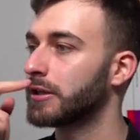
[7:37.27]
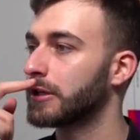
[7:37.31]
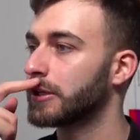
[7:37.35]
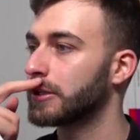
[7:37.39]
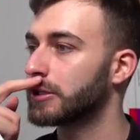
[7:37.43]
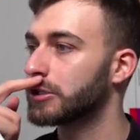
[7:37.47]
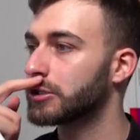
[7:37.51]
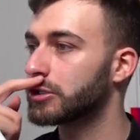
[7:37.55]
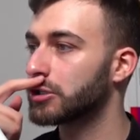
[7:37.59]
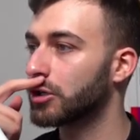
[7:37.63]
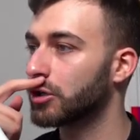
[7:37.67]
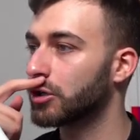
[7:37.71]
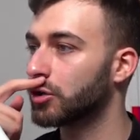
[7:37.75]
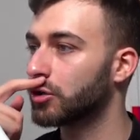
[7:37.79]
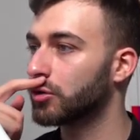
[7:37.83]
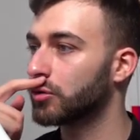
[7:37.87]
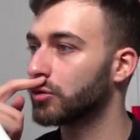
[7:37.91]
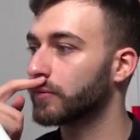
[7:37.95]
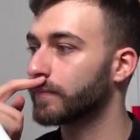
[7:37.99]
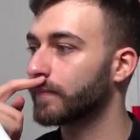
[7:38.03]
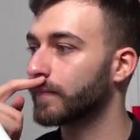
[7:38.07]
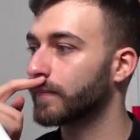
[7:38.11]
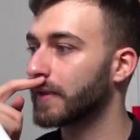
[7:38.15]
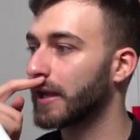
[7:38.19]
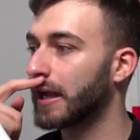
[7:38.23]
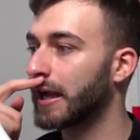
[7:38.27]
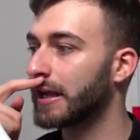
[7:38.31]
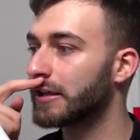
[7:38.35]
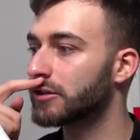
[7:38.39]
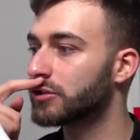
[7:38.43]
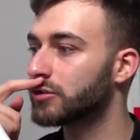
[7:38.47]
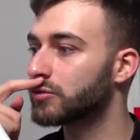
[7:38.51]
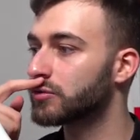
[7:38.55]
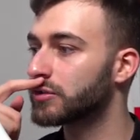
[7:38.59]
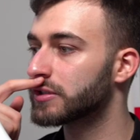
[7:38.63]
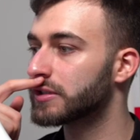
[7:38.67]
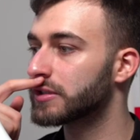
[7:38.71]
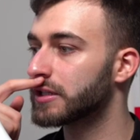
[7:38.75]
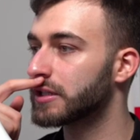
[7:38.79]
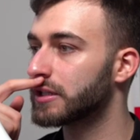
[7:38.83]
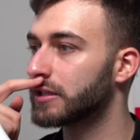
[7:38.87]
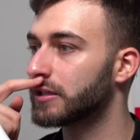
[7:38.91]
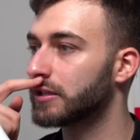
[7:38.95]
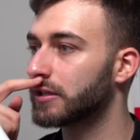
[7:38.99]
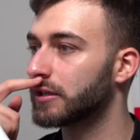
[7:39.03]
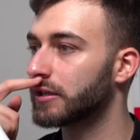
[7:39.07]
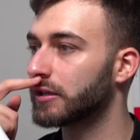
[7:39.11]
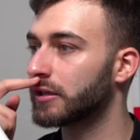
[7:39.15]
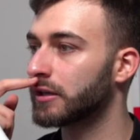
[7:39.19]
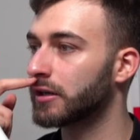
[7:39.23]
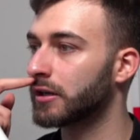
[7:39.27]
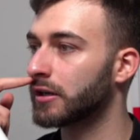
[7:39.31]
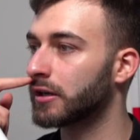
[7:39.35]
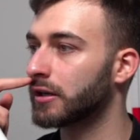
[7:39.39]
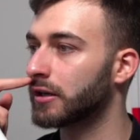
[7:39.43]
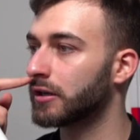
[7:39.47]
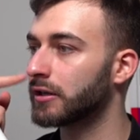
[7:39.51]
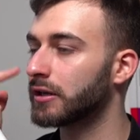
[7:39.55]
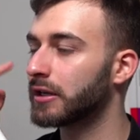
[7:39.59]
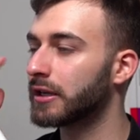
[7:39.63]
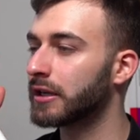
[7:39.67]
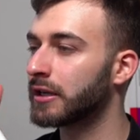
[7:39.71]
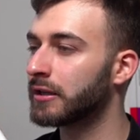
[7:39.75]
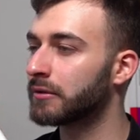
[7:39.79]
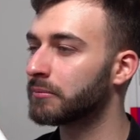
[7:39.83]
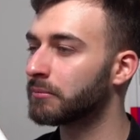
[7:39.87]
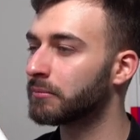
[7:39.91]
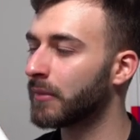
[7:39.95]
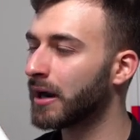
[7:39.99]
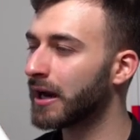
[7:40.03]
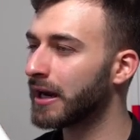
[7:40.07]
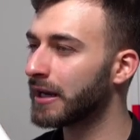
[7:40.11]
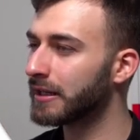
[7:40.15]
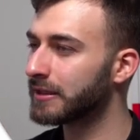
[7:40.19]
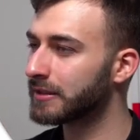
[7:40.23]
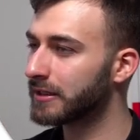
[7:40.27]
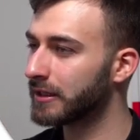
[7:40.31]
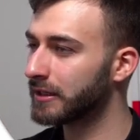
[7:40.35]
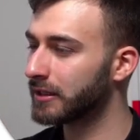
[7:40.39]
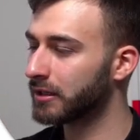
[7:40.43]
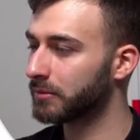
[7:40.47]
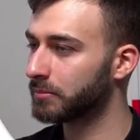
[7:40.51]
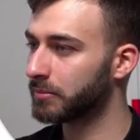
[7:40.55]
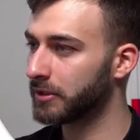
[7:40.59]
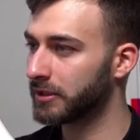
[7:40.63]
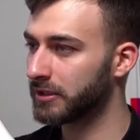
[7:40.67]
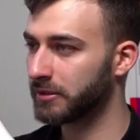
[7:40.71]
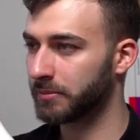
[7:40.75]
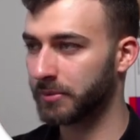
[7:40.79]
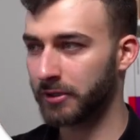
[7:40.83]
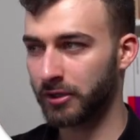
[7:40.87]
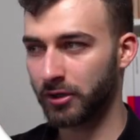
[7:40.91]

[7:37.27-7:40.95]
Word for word: so as you see uh, it might take a bit depending on